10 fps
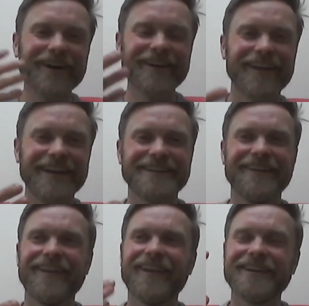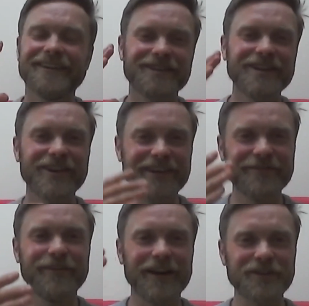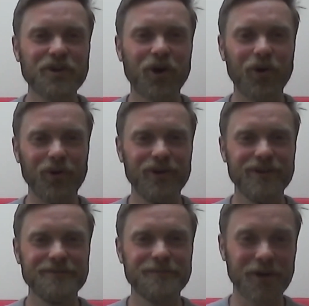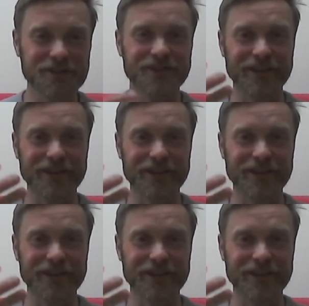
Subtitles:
of like, I like a clearly defined goal personally.